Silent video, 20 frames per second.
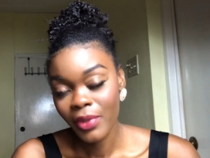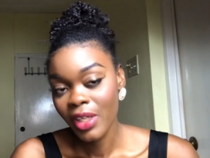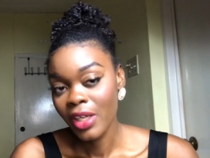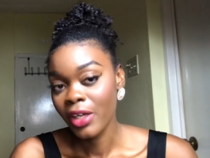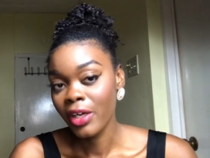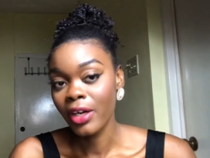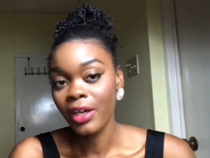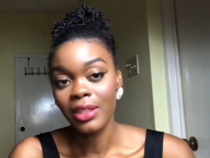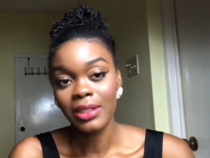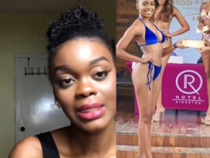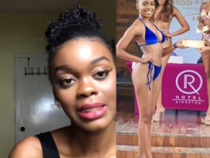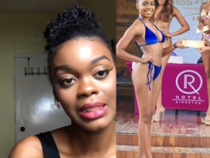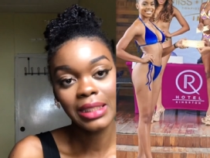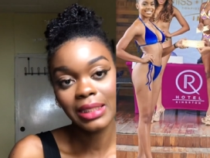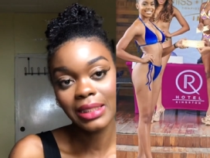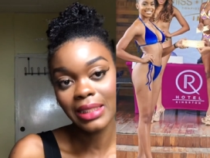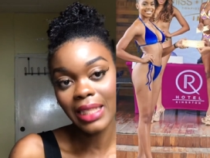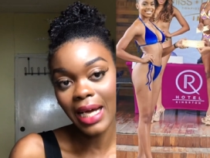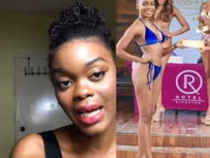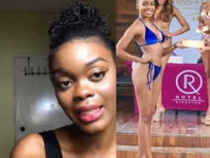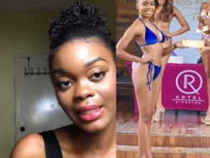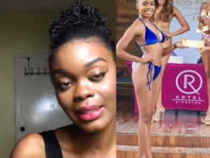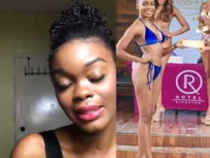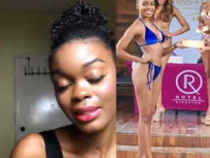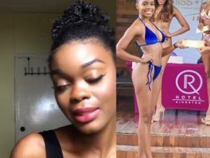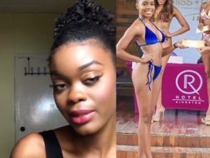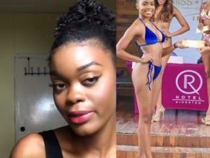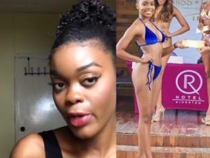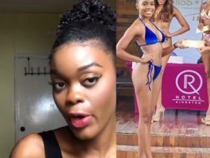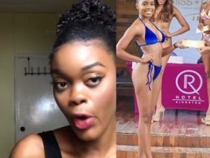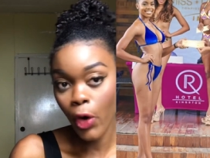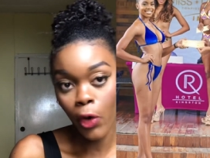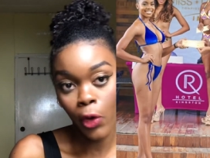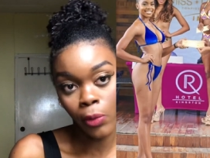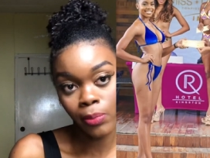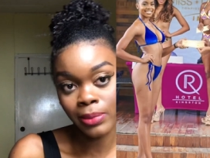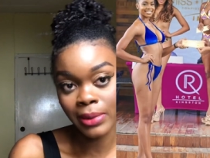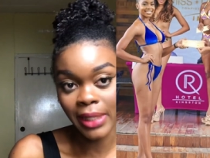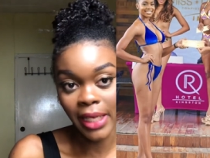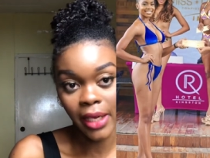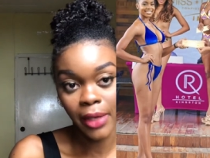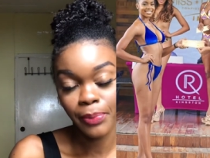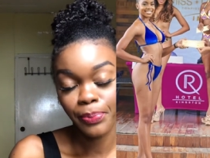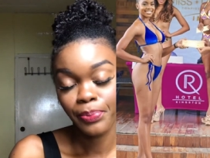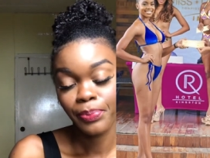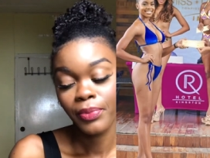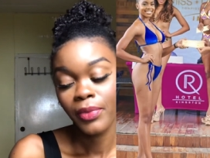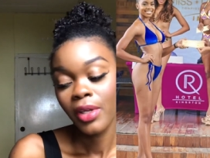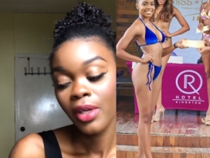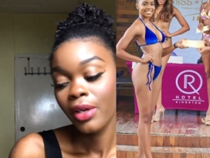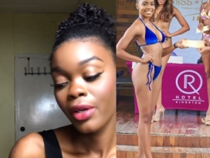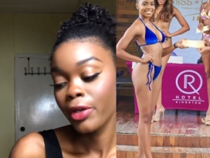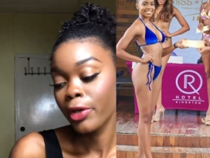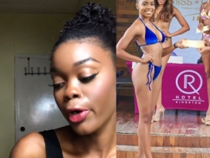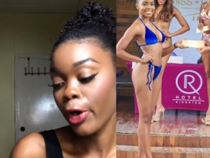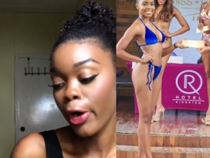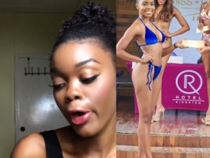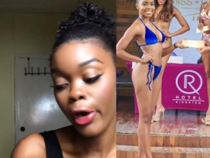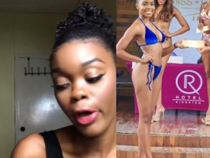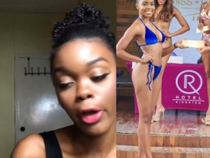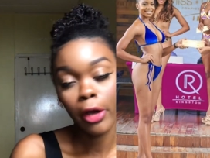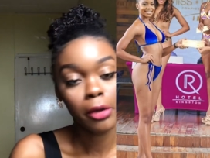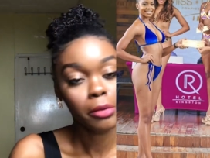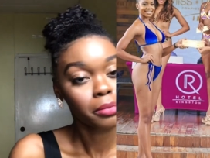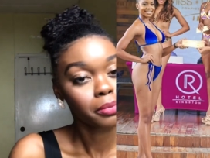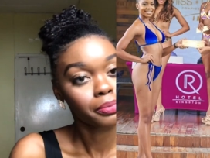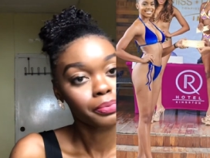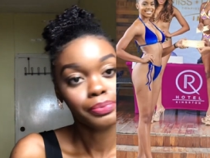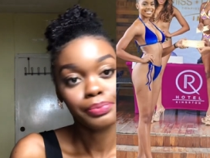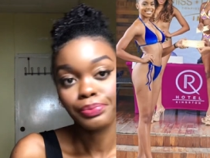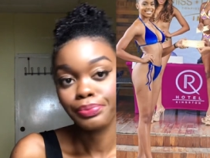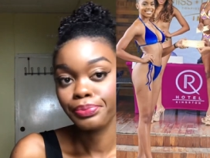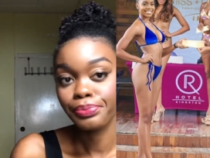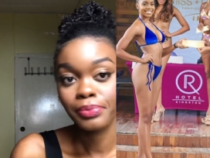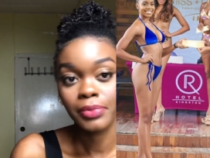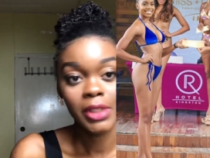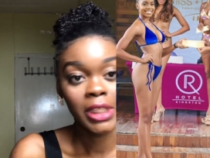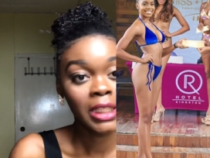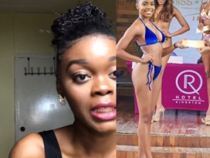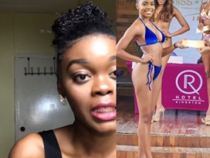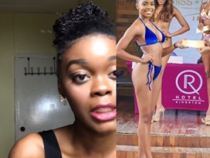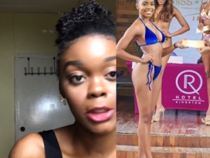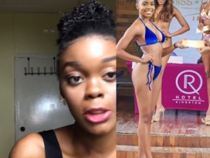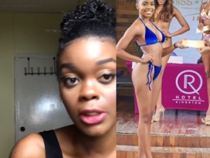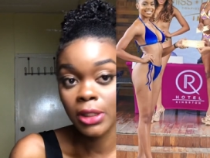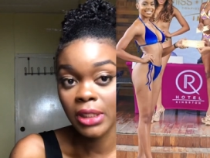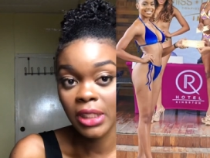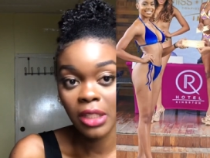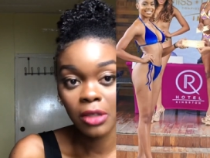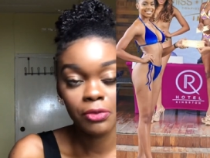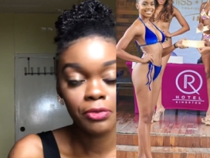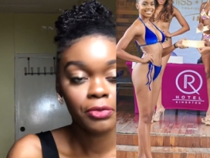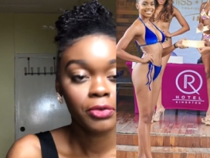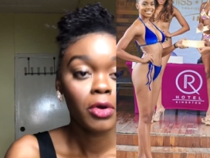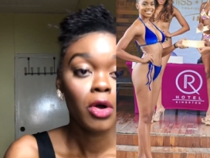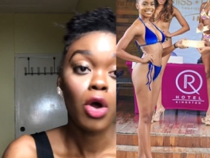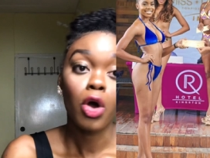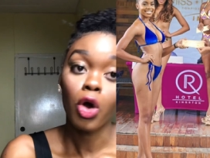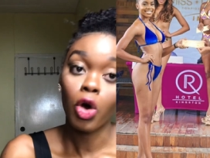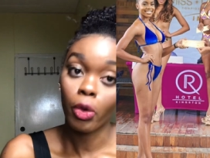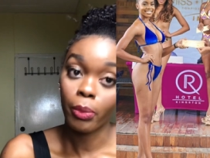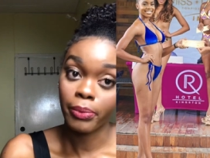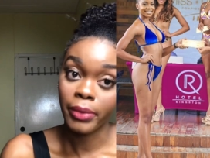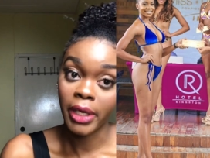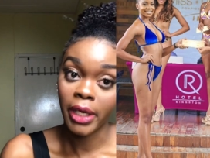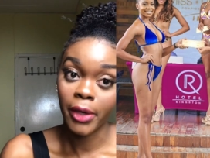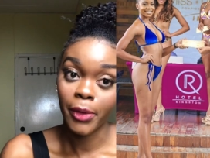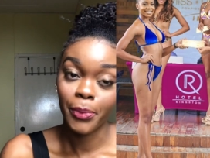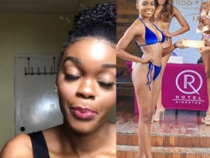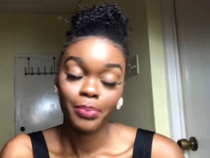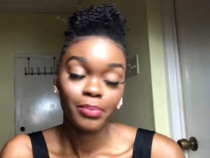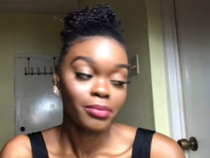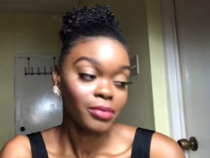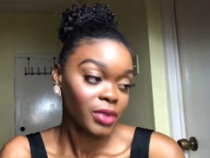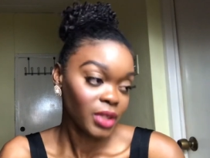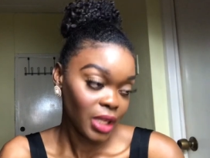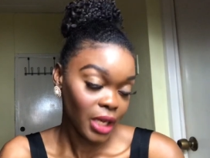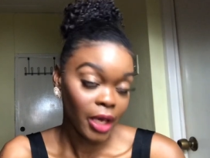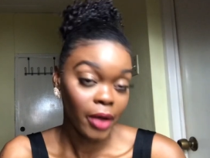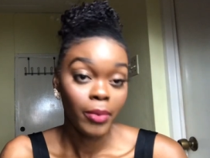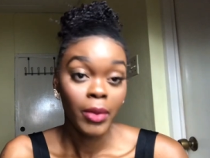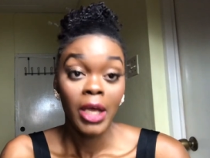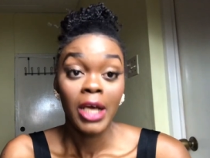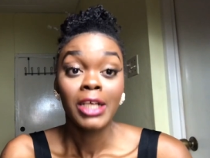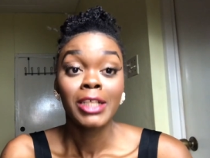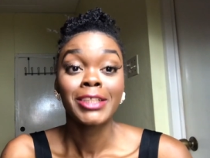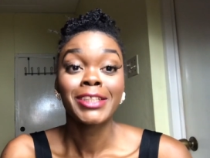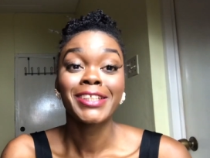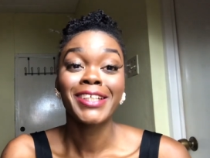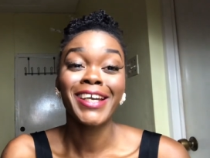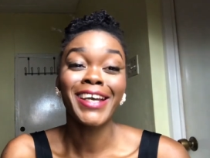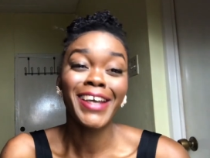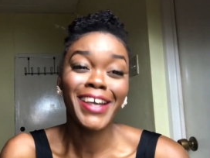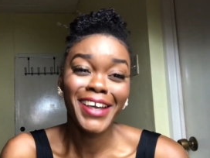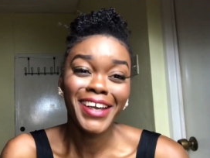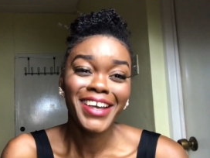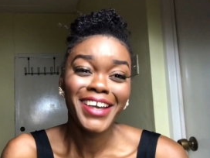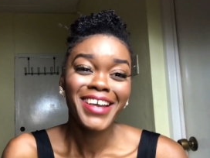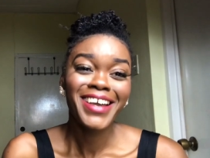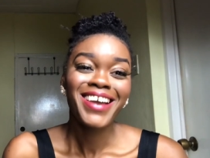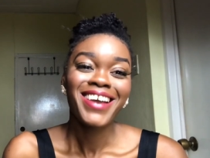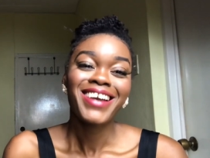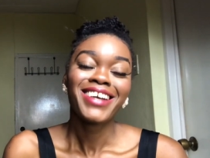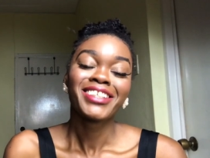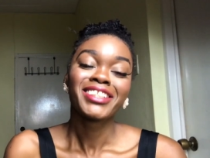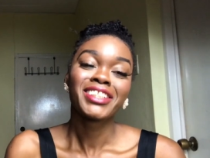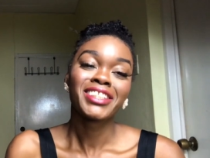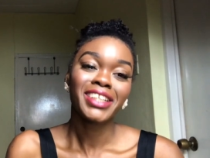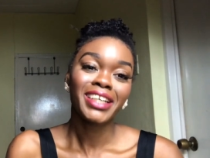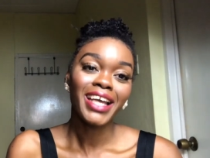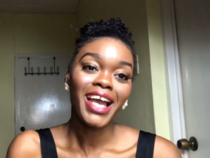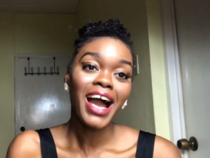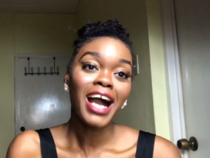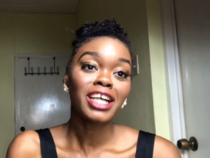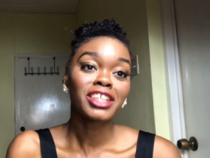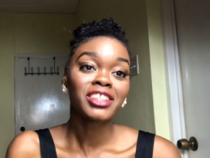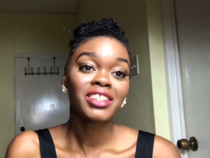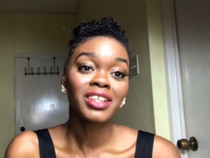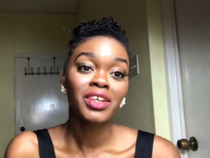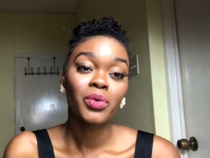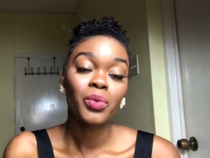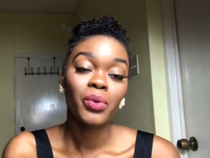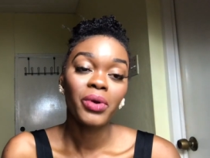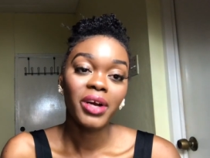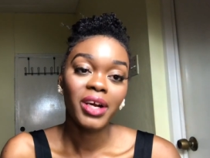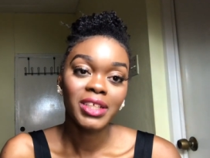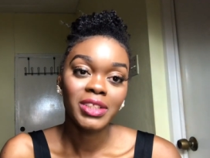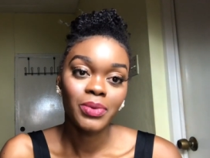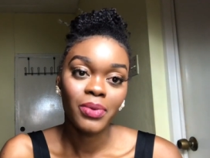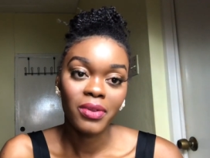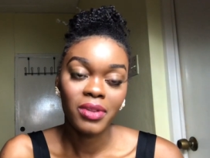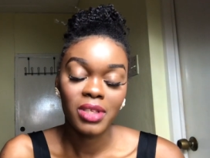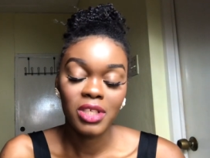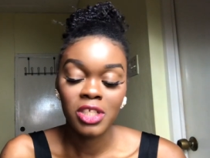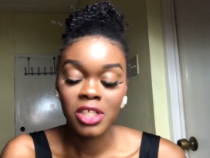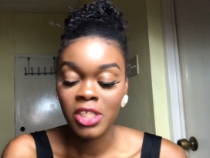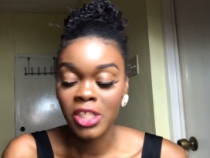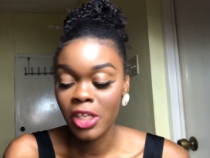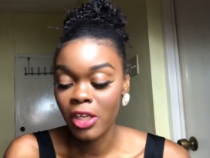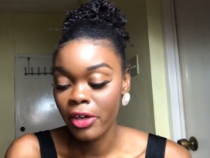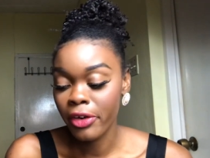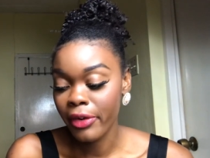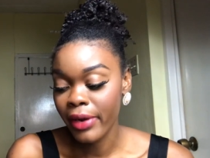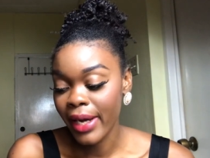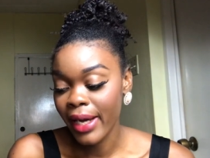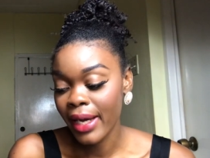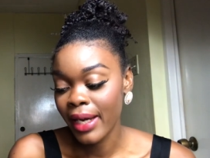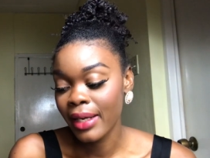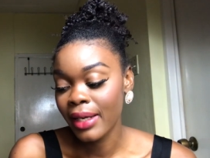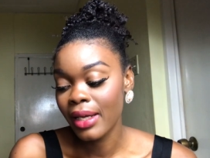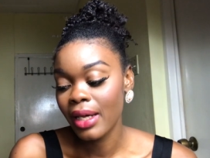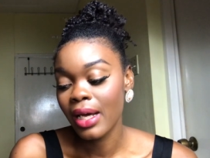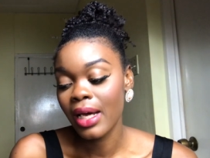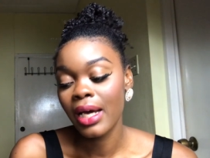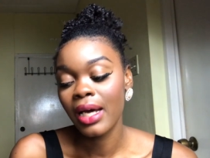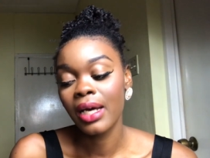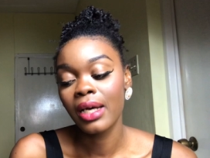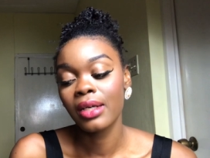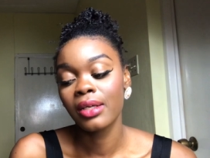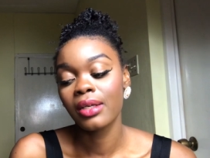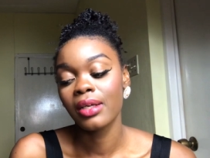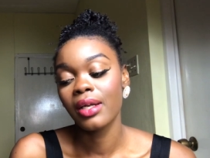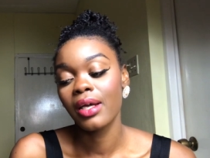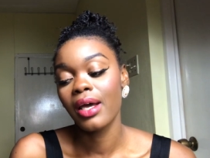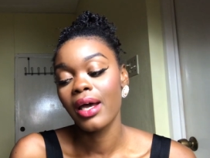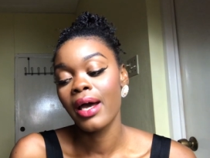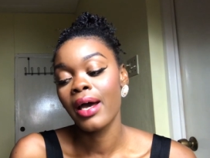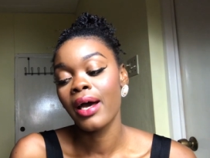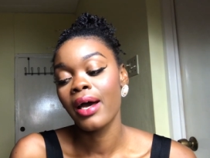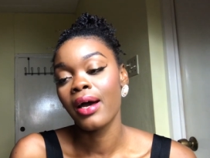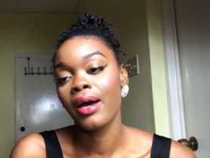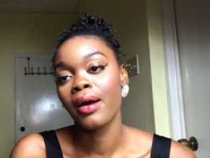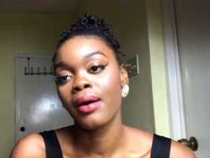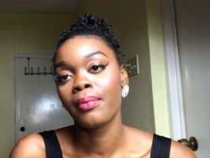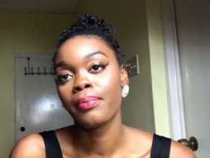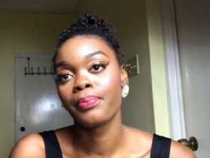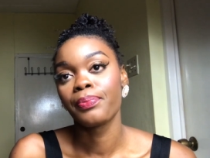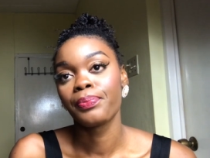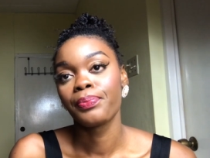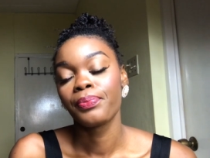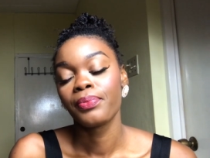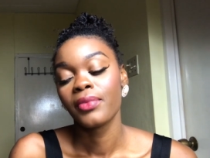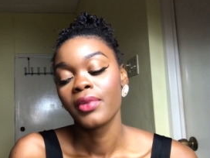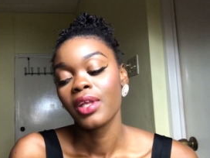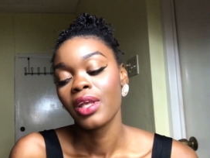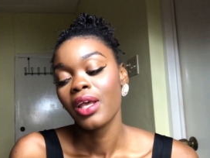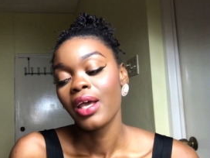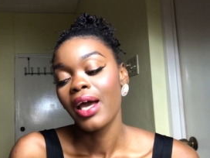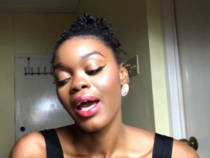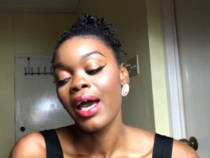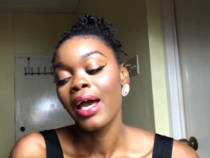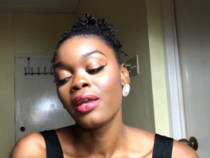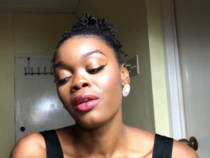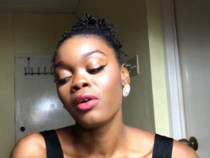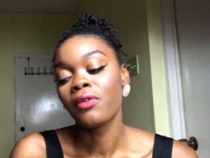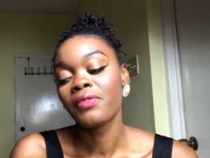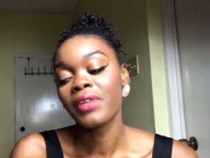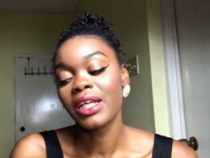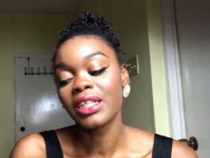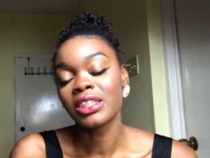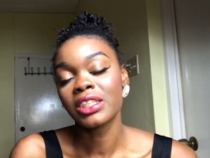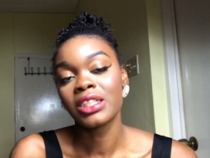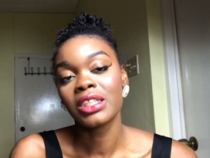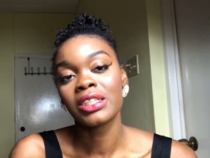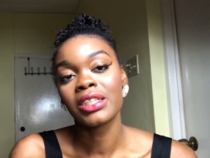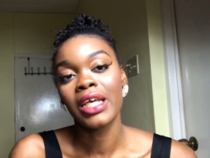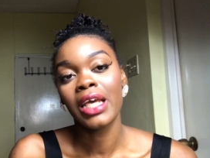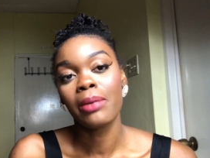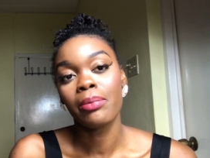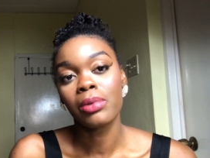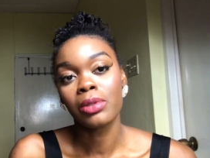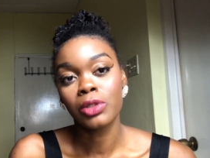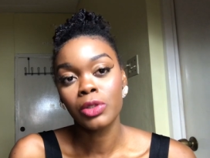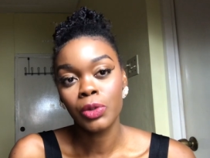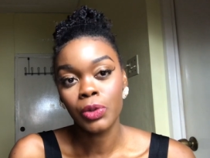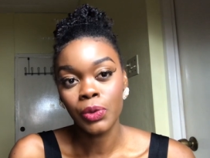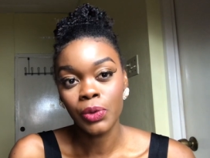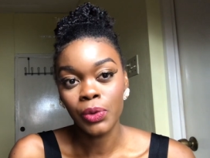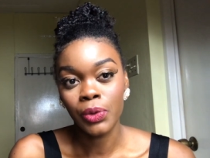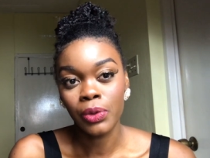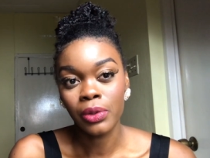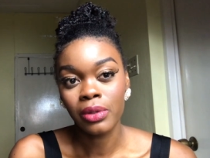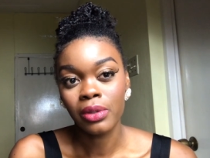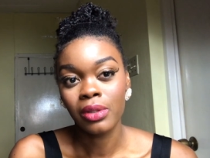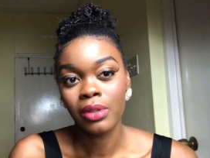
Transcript: Girl T stands up there. Girl initiative up there. Yeah, she she actually works with children, and um, I love that she's able to